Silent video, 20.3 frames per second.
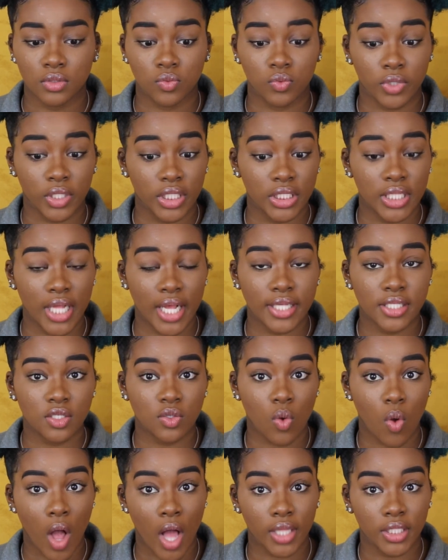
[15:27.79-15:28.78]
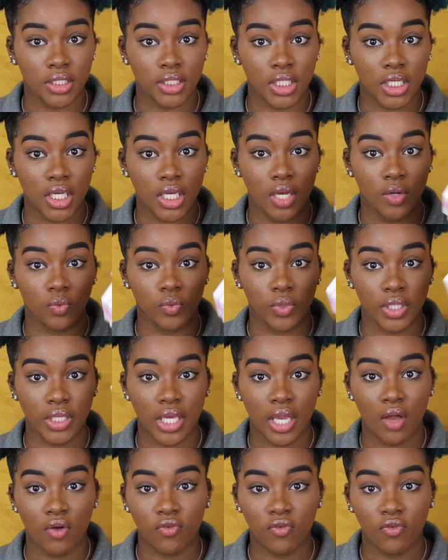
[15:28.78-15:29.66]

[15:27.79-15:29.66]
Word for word: really nice quality and really